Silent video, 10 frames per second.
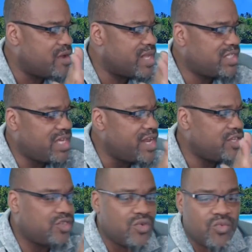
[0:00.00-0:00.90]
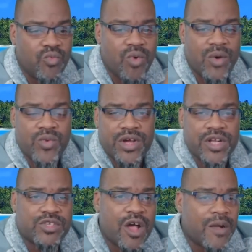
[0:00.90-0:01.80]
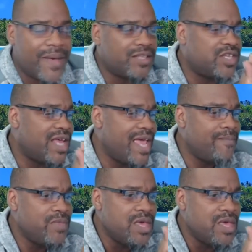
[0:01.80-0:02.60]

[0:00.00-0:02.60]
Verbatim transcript: Let's get into what we're going to talk about today.